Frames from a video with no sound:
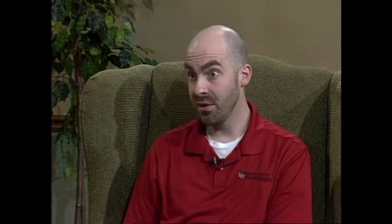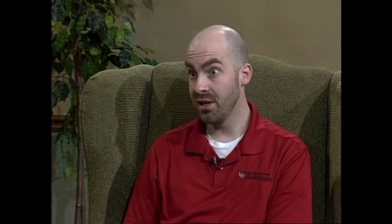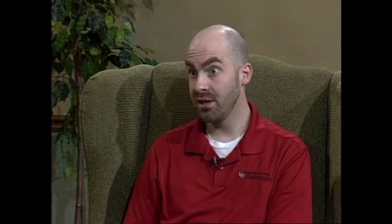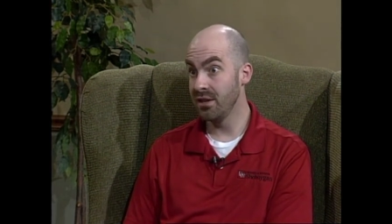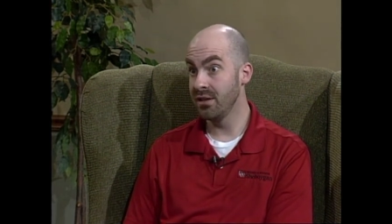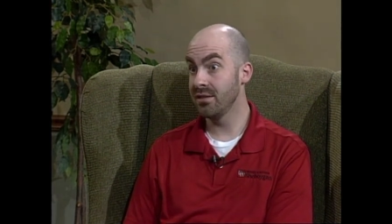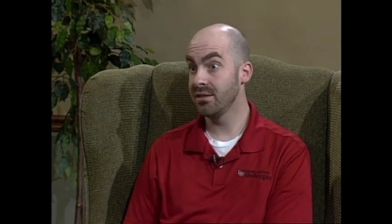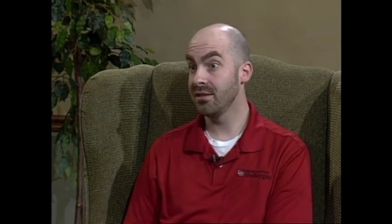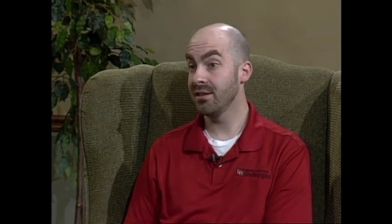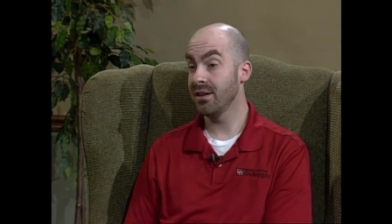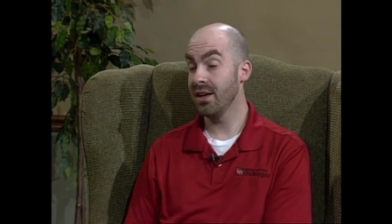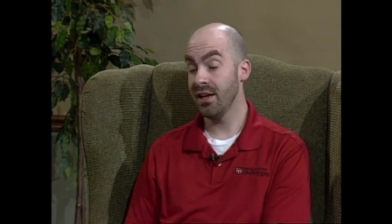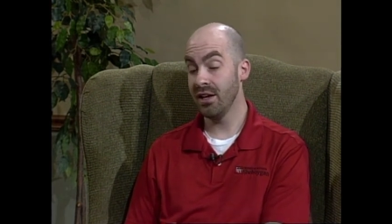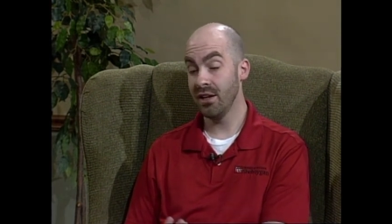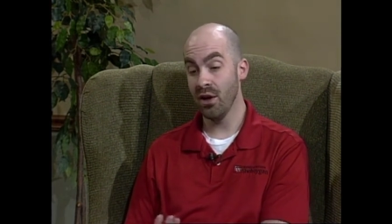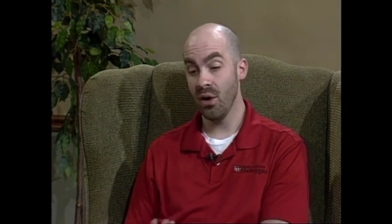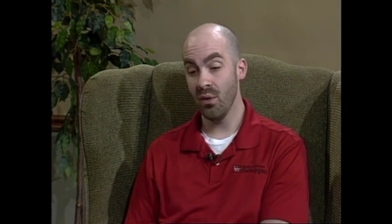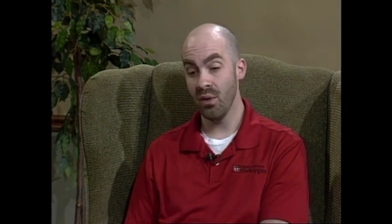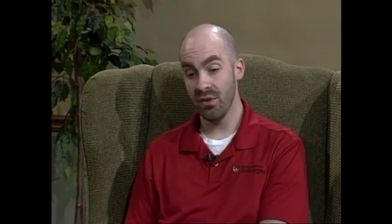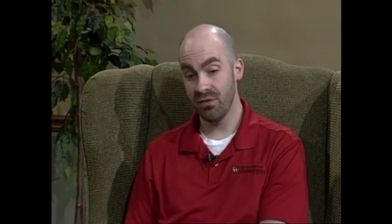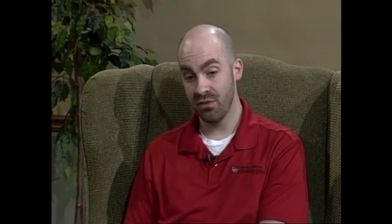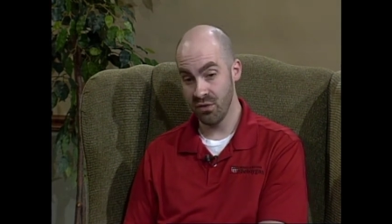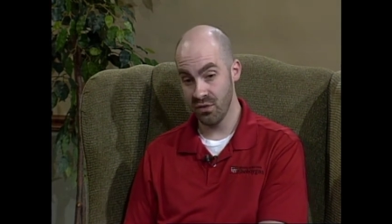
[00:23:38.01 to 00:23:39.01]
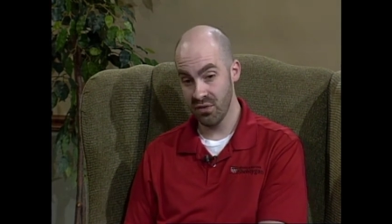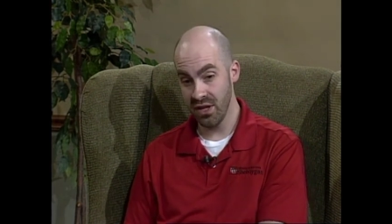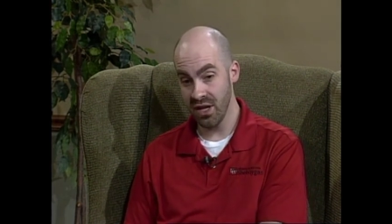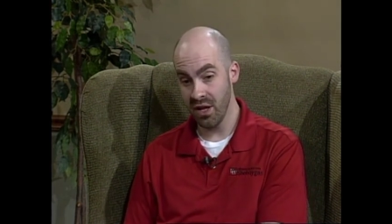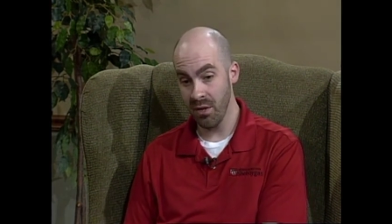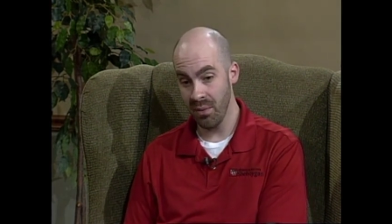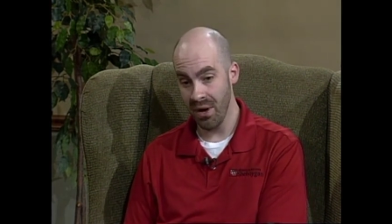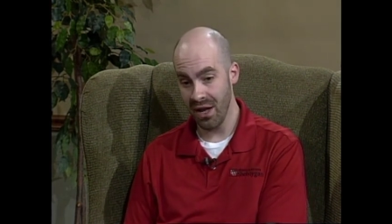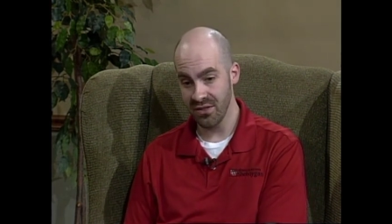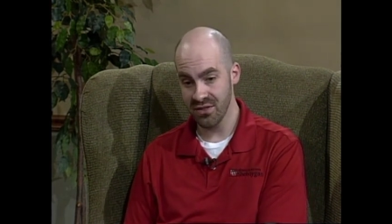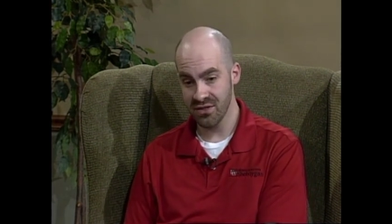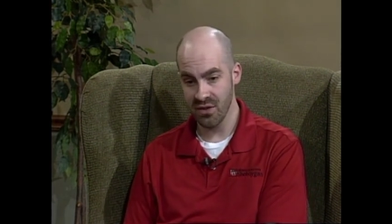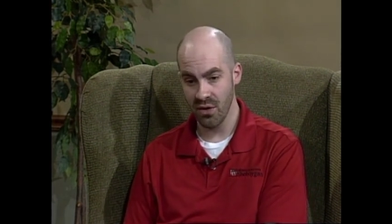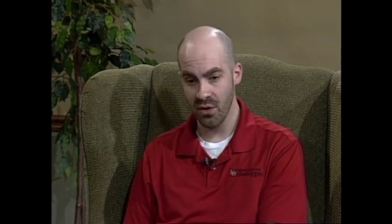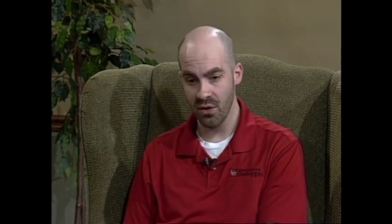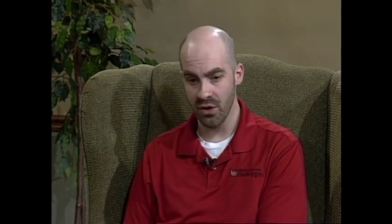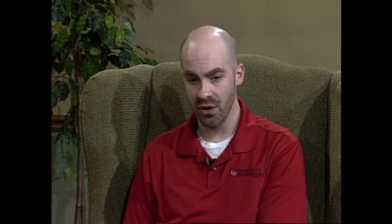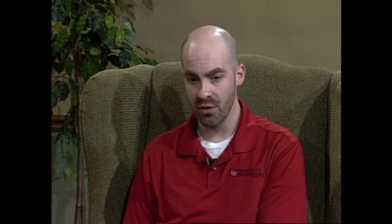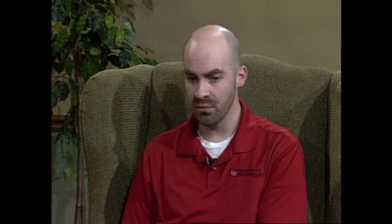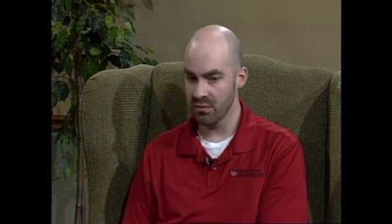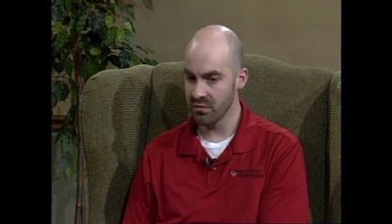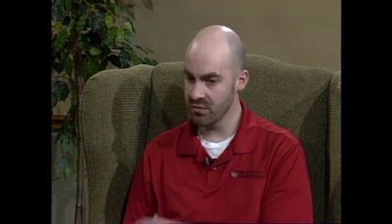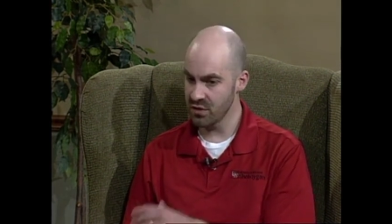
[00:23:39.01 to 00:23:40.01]
And, and, you know, if you think about
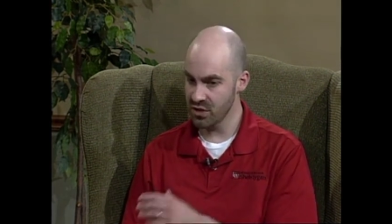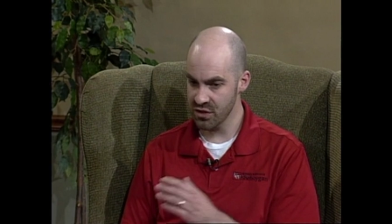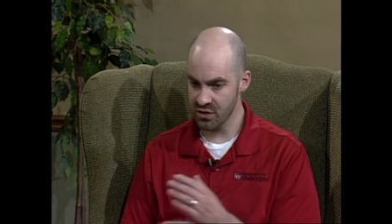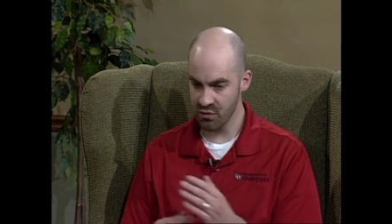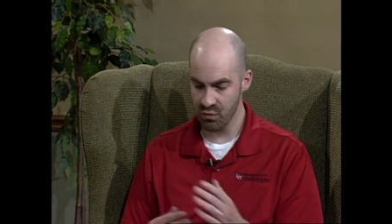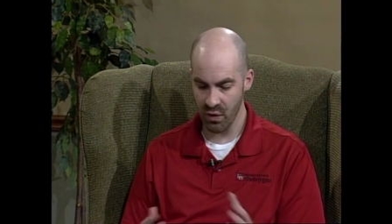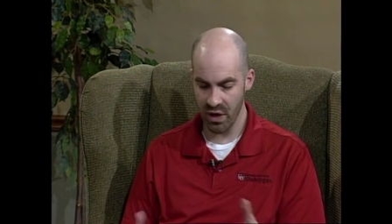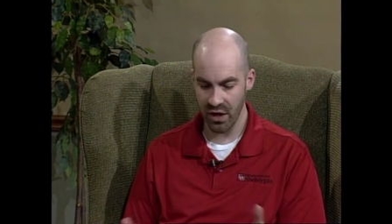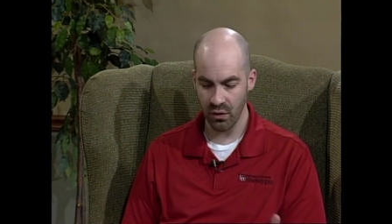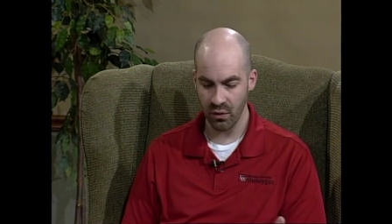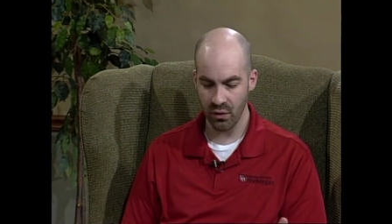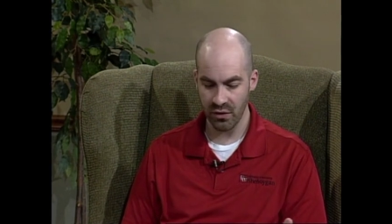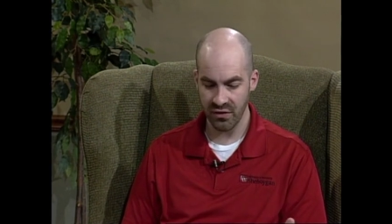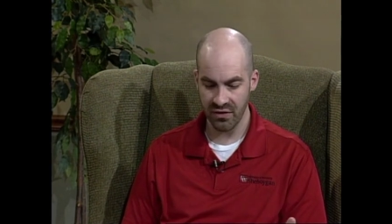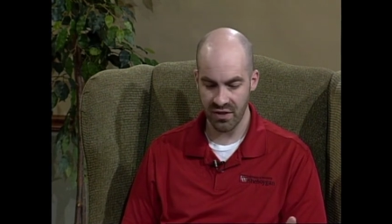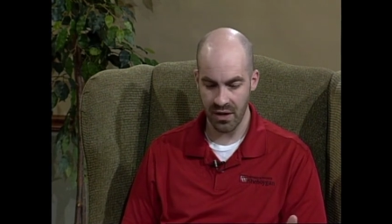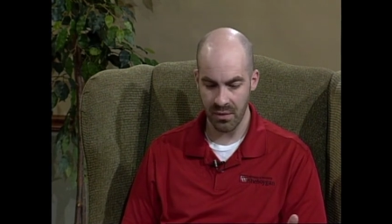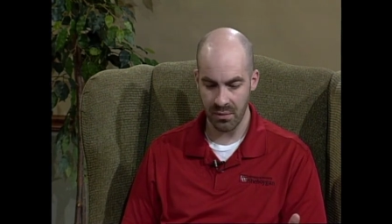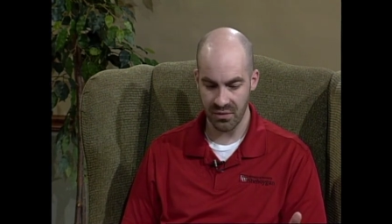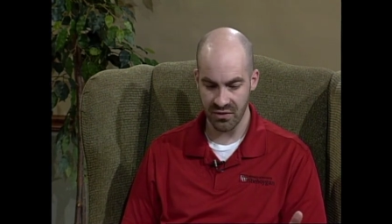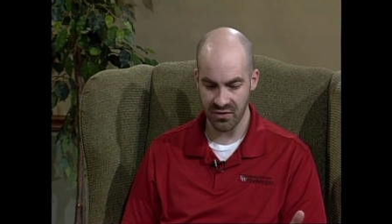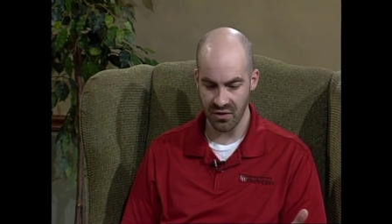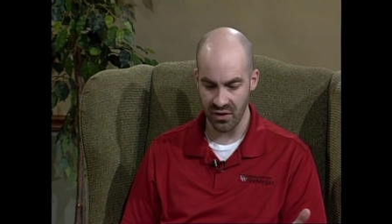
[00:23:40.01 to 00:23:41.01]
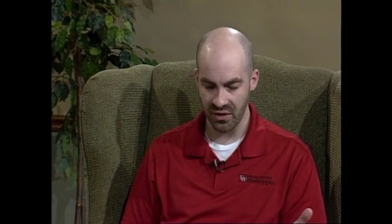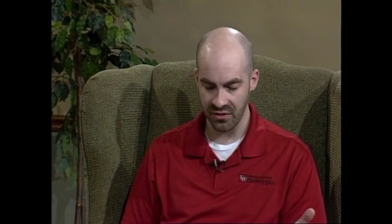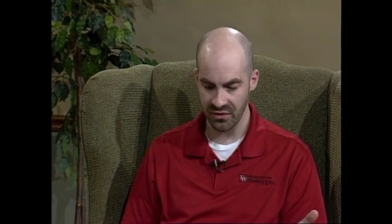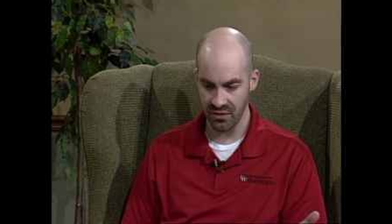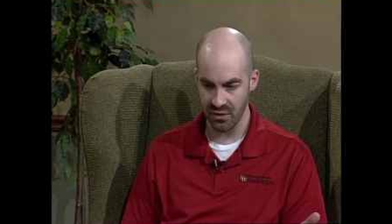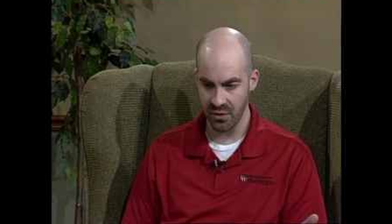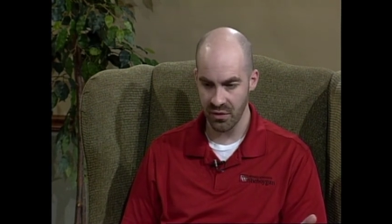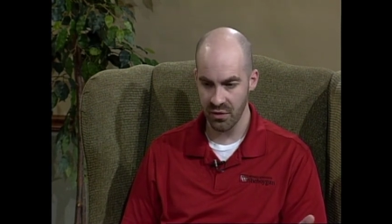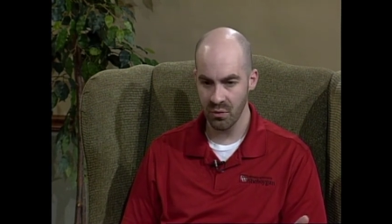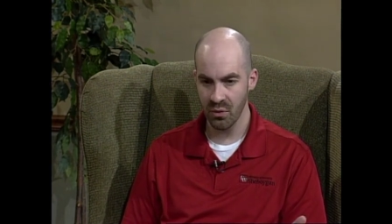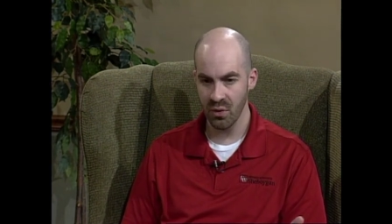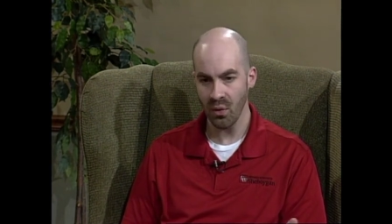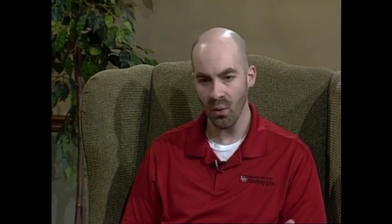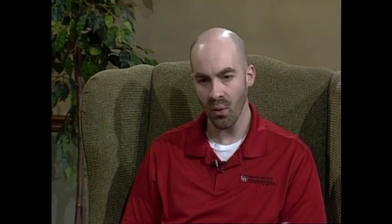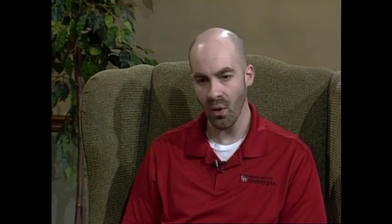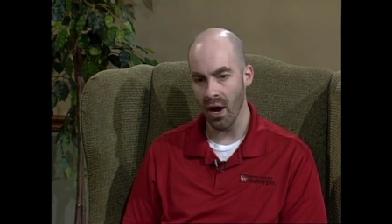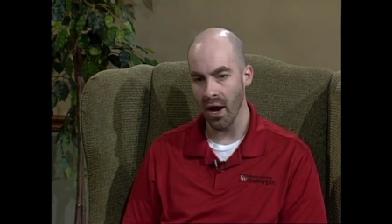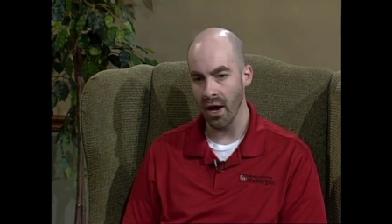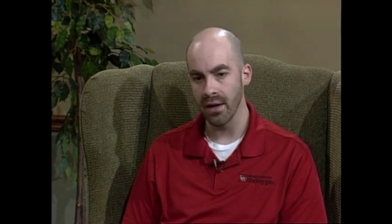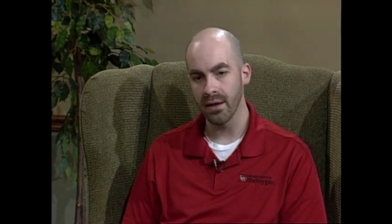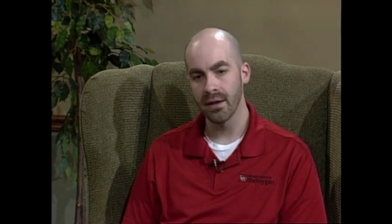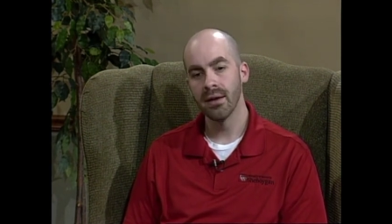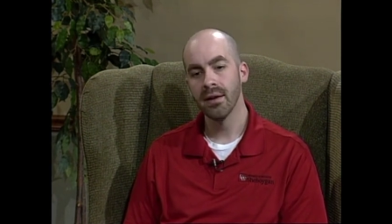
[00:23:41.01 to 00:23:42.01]
sodium, just regular old table salt, sodium
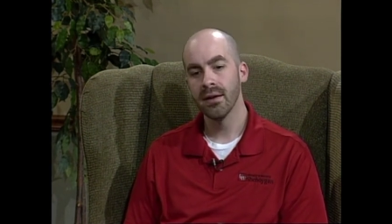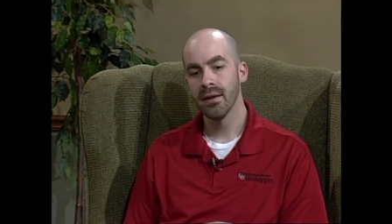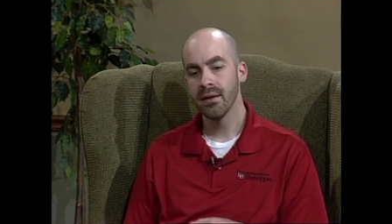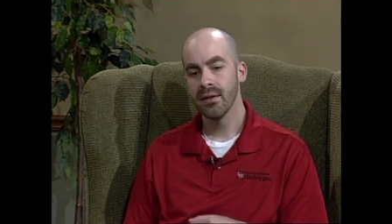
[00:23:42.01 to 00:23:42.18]
chloride,